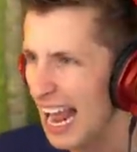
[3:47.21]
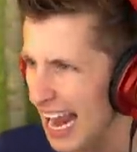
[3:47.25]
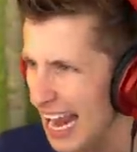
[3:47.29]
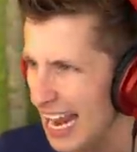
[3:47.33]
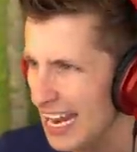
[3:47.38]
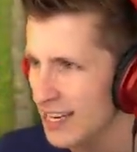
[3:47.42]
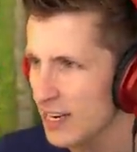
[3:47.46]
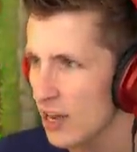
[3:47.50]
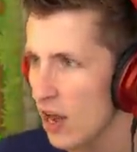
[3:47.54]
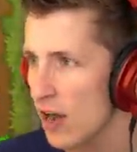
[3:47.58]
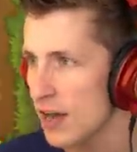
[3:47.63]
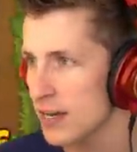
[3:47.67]

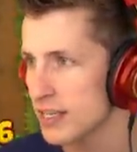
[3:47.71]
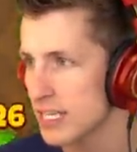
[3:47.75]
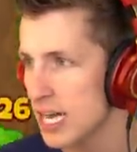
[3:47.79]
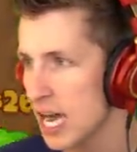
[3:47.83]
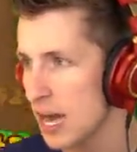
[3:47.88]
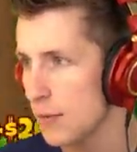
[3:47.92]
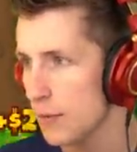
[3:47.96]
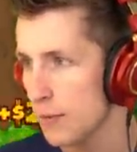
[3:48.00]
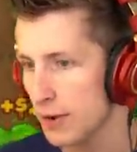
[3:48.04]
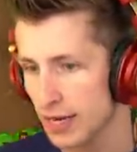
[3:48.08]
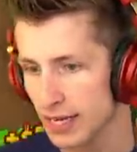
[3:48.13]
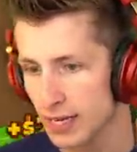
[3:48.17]
And on
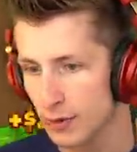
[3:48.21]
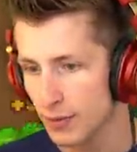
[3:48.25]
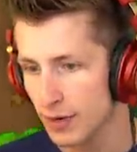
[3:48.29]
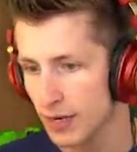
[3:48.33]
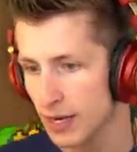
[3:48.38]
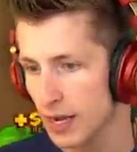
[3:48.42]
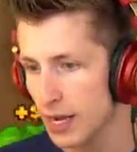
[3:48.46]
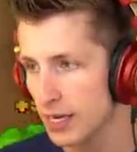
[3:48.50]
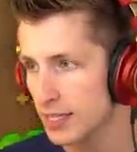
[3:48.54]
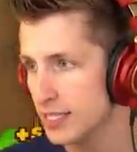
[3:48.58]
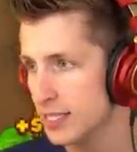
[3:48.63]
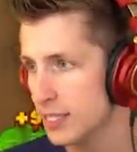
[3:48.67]
top, wait, can we
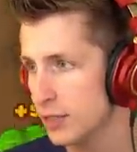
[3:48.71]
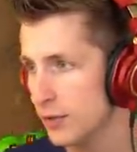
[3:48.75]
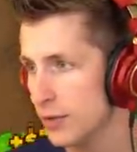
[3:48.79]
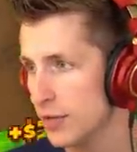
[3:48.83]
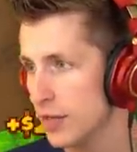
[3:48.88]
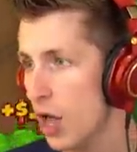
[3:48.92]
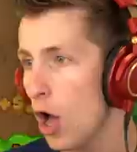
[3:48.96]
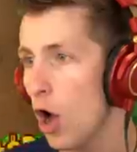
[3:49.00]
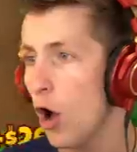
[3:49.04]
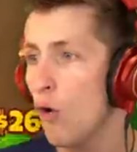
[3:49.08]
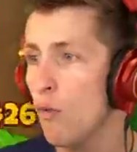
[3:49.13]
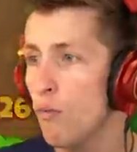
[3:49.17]
not deal
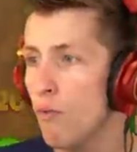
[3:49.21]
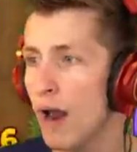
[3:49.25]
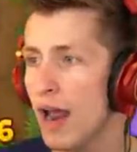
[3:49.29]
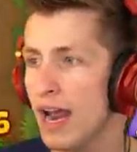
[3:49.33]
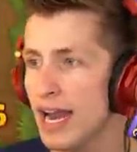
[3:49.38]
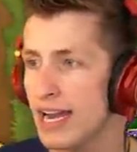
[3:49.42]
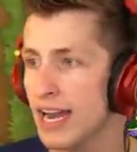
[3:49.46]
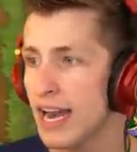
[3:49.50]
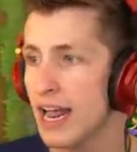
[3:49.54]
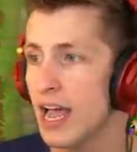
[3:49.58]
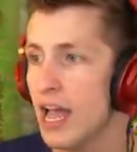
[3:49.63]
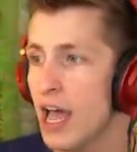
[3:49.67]
with, oh,
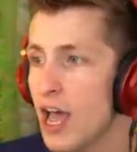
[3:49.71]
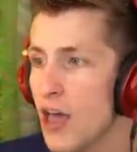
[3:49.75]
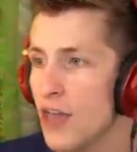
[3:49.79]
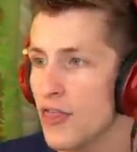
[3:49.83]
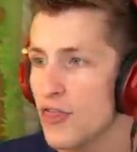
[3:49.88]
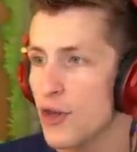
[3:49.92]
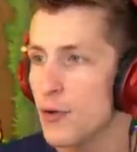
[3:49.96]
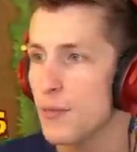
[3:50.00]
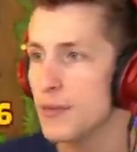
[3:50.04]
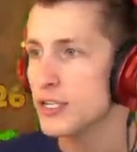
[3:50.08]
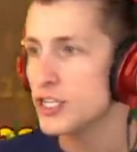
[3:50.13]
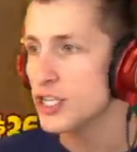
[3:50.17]
right,
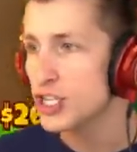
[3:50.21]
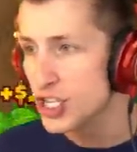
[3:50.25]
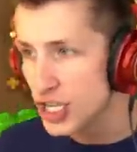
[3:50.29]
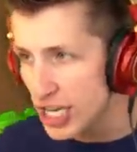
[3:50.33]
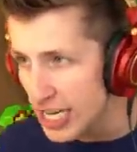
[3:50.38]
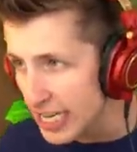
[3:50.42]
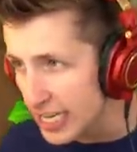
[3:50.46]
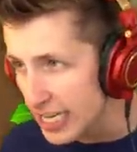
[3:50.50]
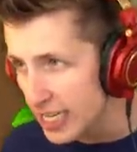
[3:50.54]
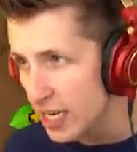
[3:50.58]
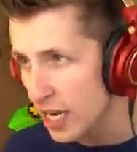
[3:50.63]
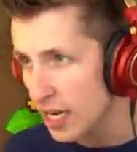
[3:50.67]
the
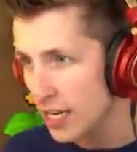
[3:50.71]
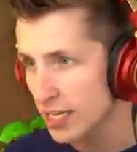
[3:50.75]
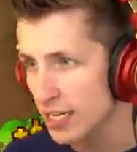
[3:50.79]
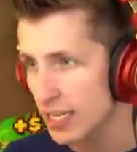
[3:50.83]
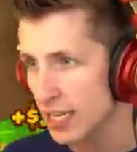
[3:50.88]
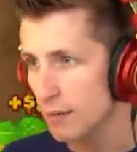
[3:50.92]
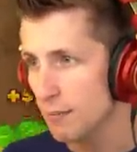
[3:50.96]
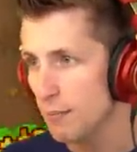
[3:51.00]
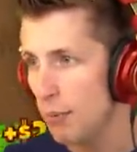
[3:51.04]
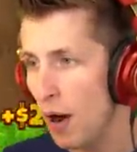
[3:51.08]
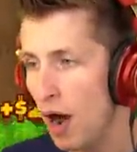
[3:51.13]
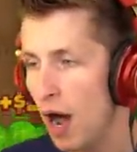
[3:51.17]
machine gun
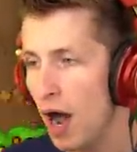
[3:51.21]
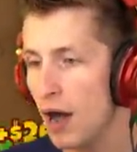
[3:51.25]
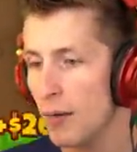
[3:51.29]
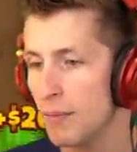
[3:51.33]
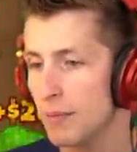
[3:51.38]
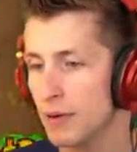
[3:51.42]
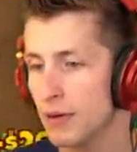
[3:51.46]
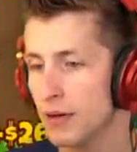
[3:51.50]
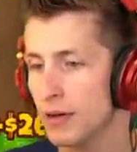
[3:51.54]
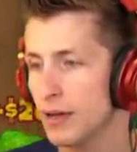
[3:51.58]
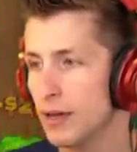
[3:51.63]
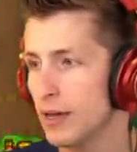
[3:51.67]
can pop
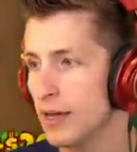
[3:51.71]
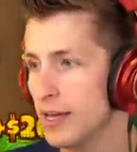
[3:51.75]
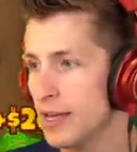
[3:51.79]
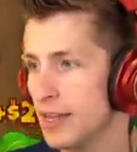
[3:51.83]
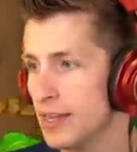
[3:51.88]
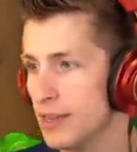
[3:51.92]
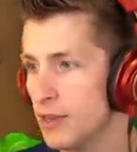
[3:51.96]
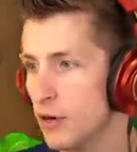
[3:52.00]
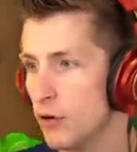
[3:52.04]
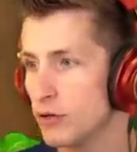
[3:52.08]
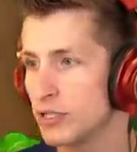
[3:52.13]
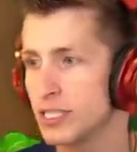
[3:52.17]

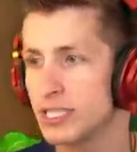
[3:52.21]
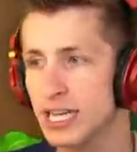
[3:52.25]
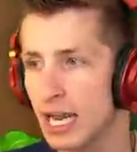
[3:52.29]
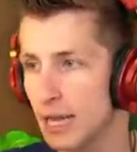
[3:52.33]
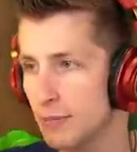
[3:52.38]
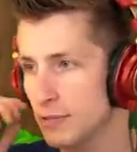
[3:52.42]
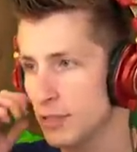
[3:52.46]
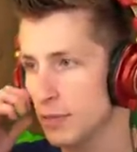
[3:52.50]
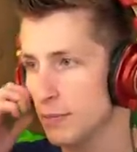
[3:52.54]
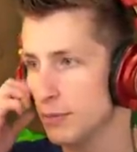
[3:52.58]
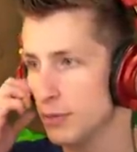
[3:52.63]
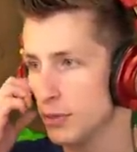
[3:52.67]
those
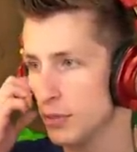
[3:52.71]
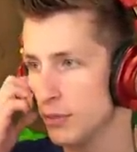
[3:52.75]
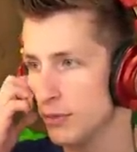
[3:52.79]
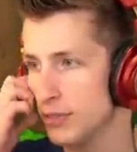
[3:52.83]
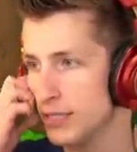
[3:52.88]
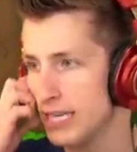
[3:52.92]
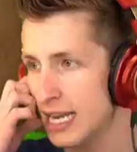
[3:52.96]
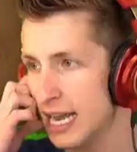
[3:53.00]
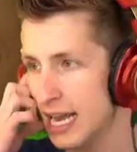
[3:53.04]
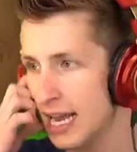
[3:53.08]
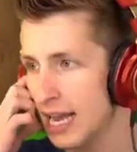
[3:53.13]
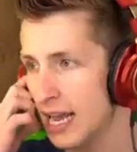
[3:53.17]
types of
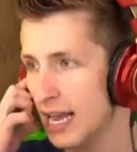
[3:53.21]
balloons.